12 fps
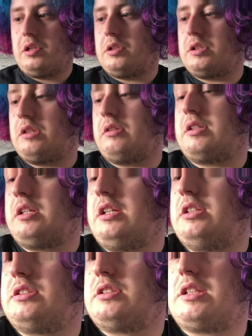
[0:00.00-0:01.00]
Sure, can I
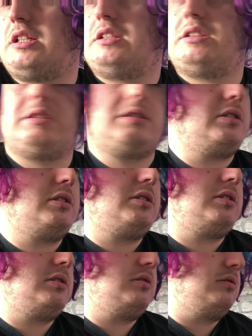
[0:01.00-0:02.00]
just get
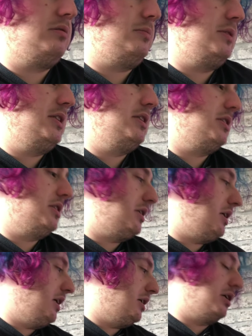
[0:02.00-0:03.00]
it
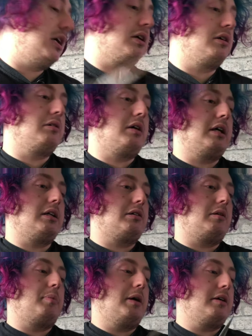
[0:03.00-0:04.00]
I ain't, I don't. I ain't got a
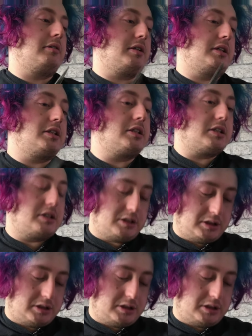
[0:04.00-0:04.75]
pen around there.